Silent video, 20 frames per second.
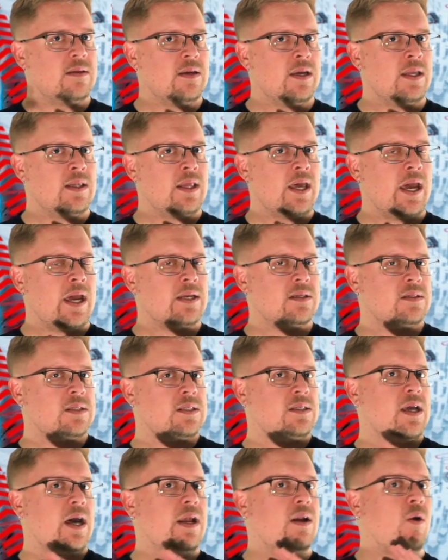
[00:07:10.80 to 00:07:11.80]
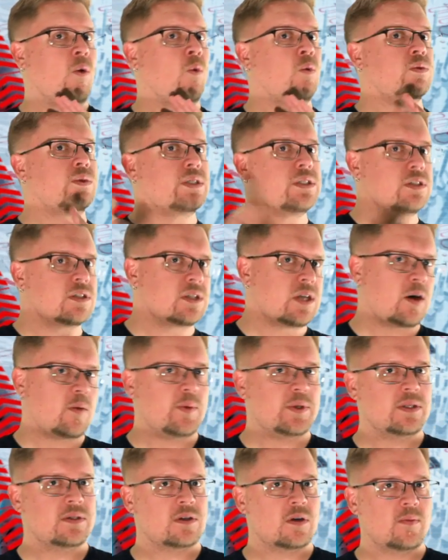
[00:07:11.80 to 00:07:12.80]
in that she's not only just
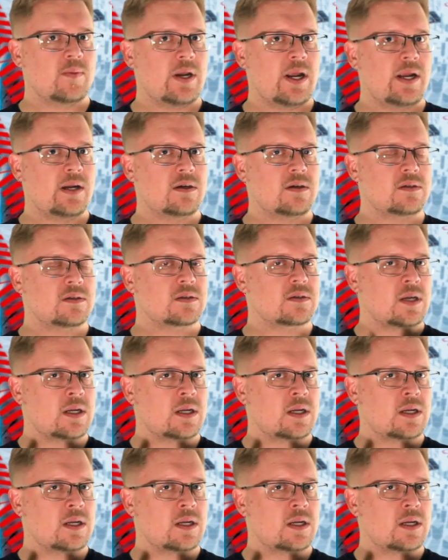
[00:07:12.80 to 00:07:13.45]
helping the Terminators.